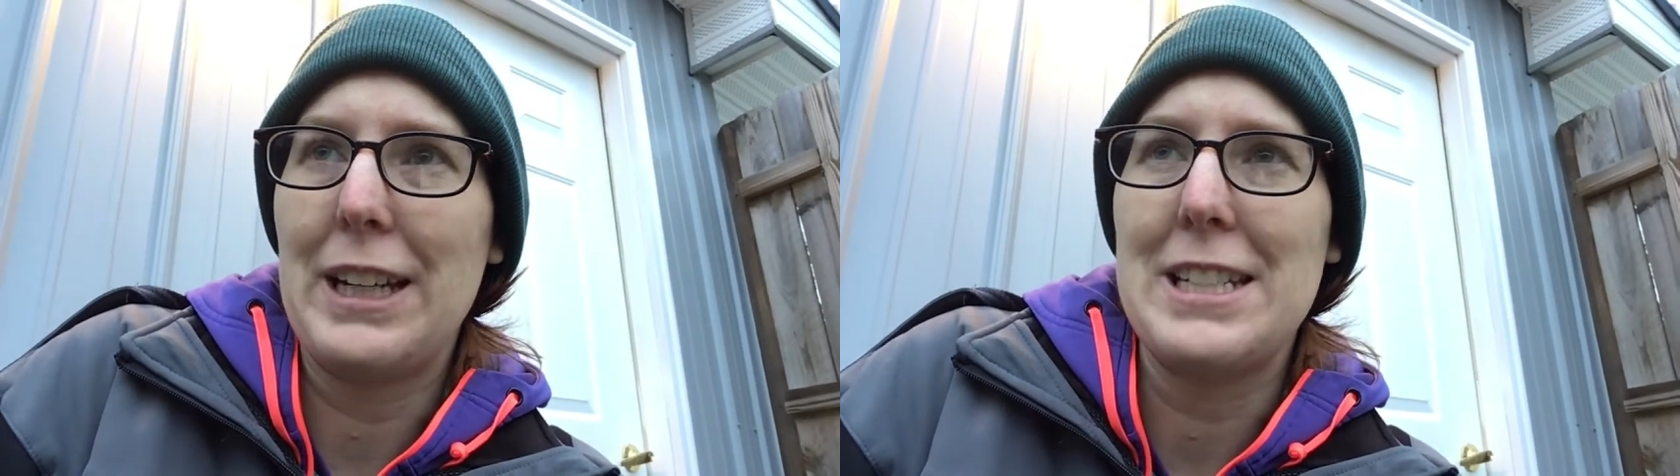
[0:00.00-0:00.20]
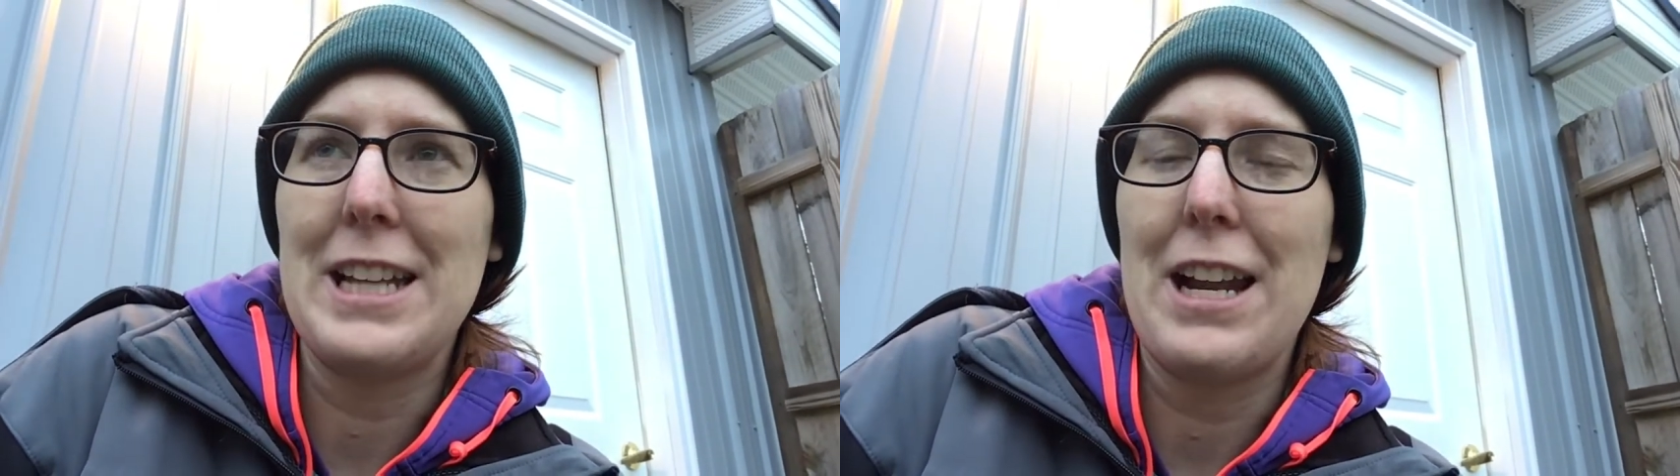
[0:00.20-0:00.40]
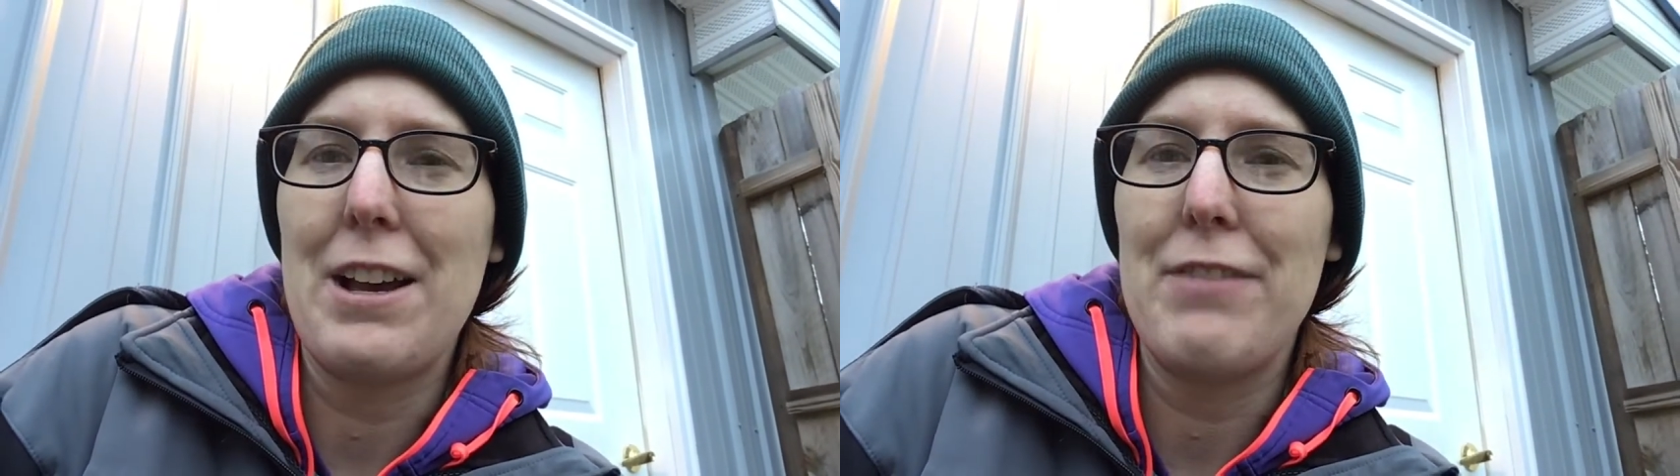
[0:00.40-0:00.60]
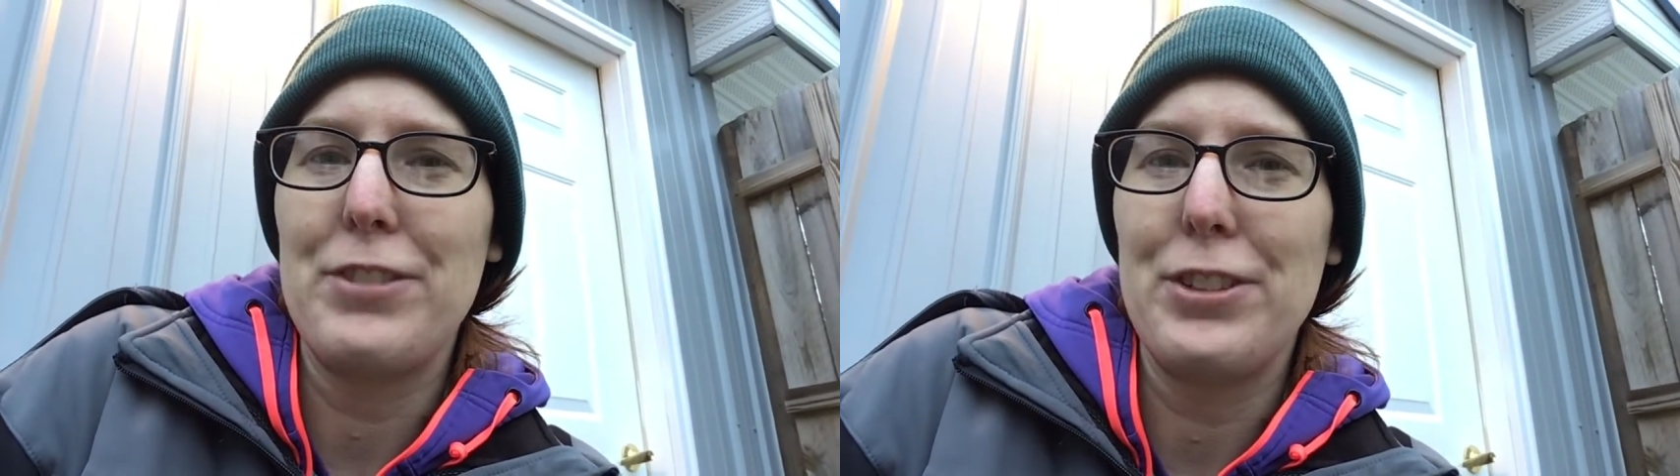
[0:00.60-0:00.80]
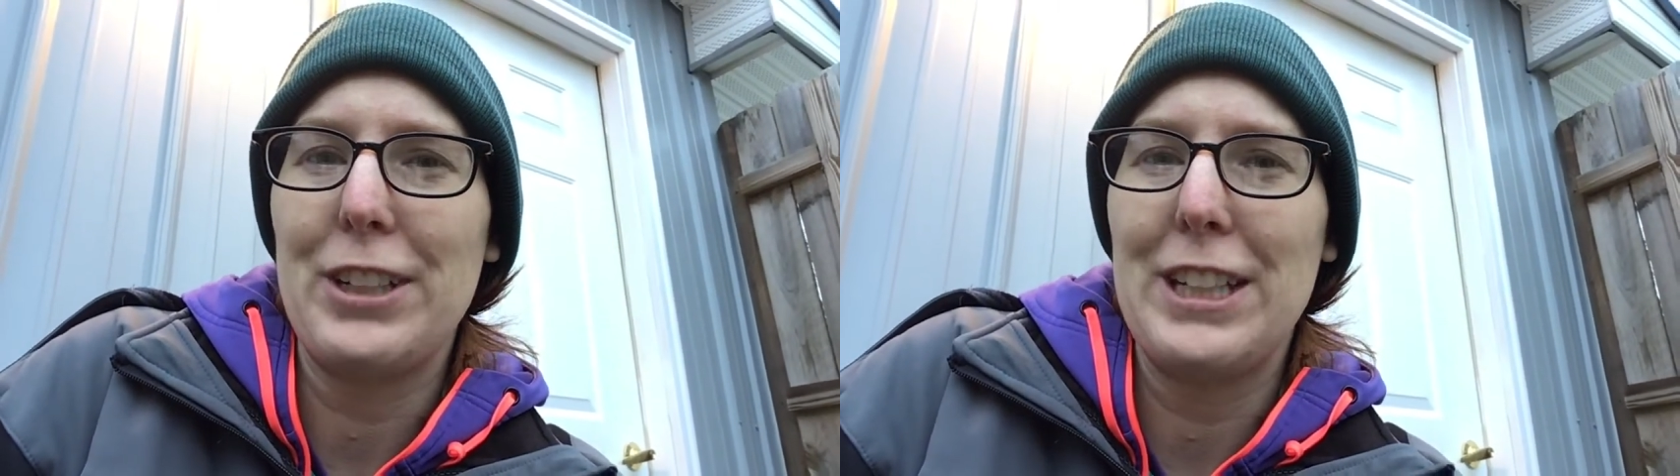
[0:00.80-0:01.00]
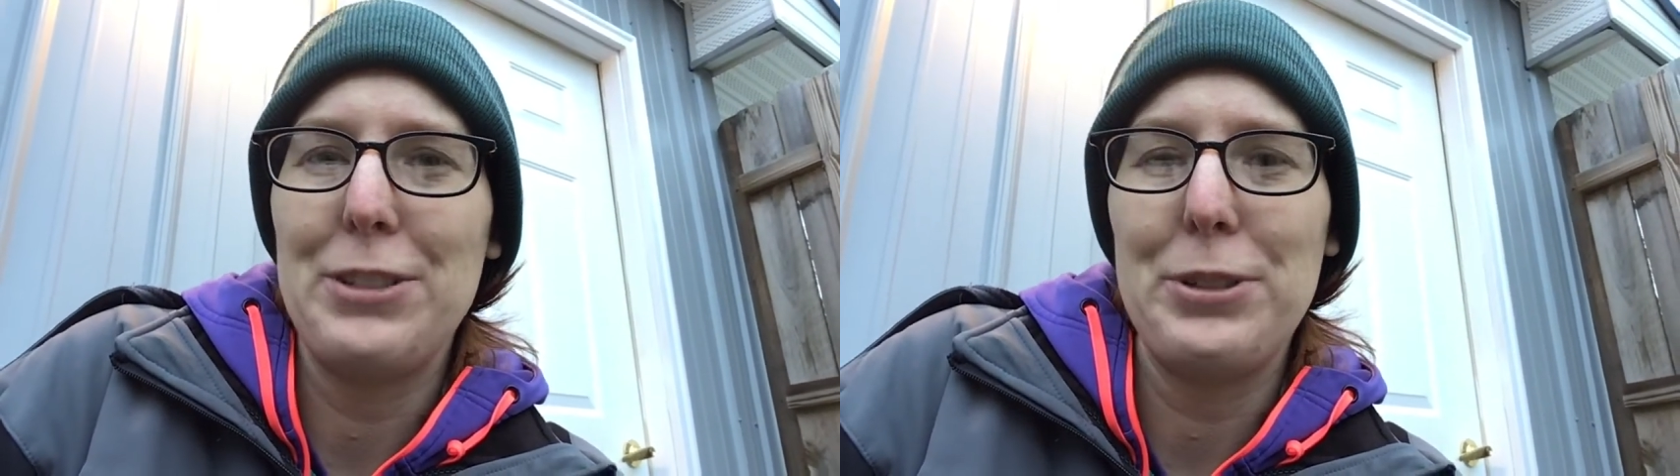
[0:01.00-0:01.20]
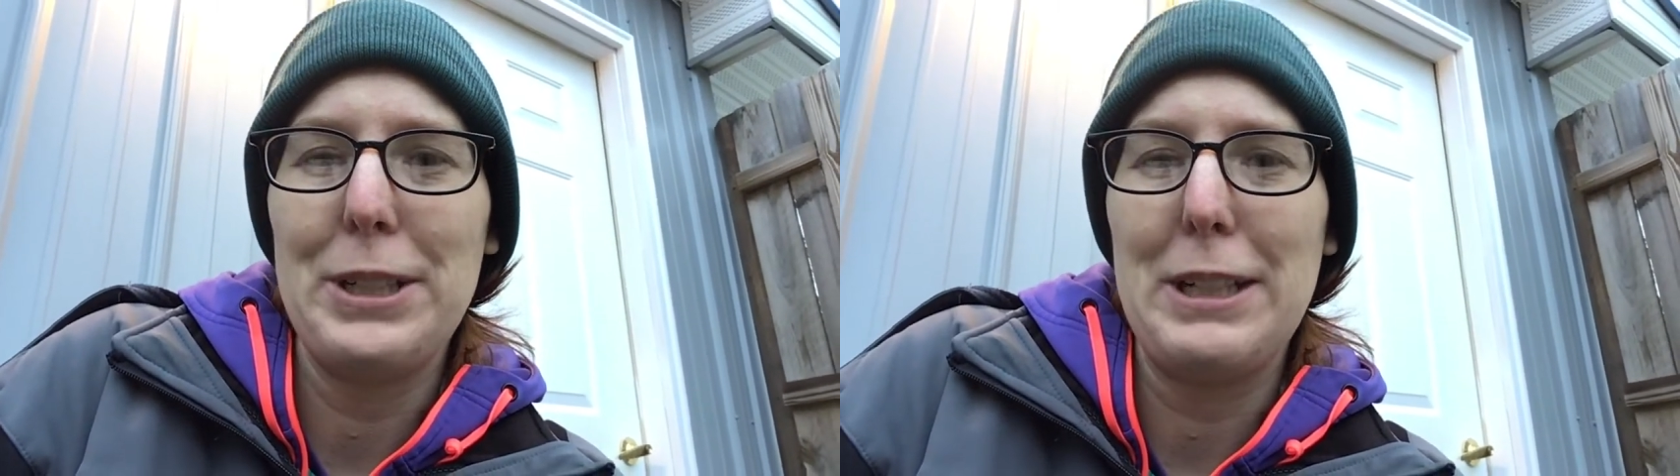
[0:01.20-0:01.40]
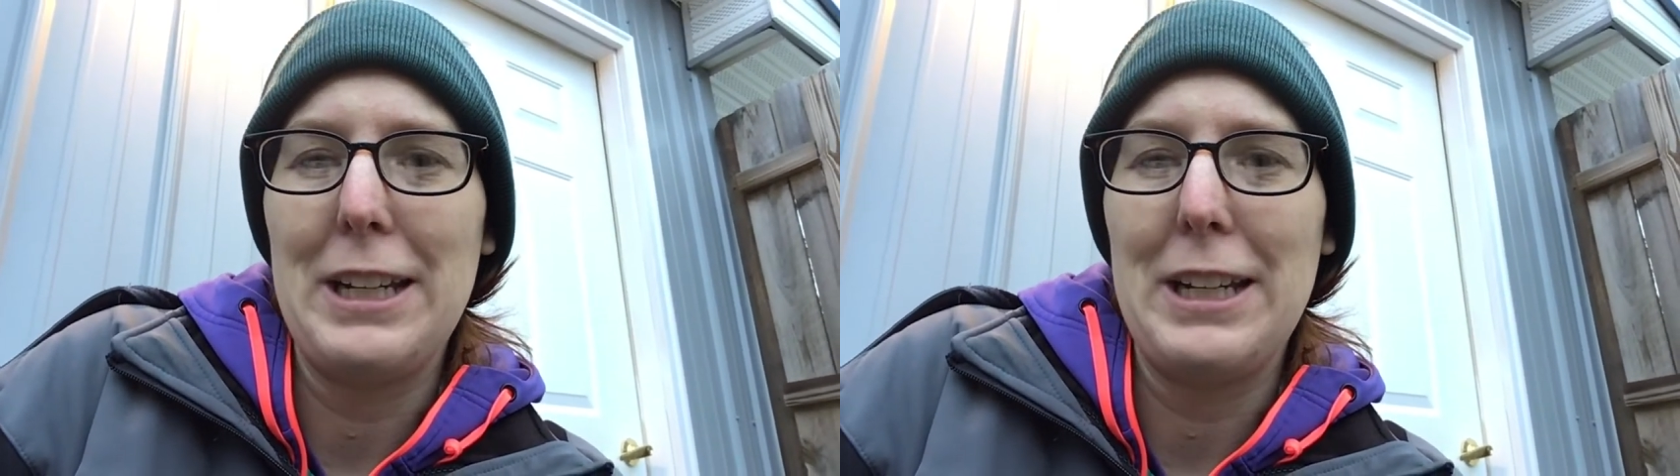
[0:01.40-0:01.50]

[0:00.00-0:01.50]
said, I'll have to look into it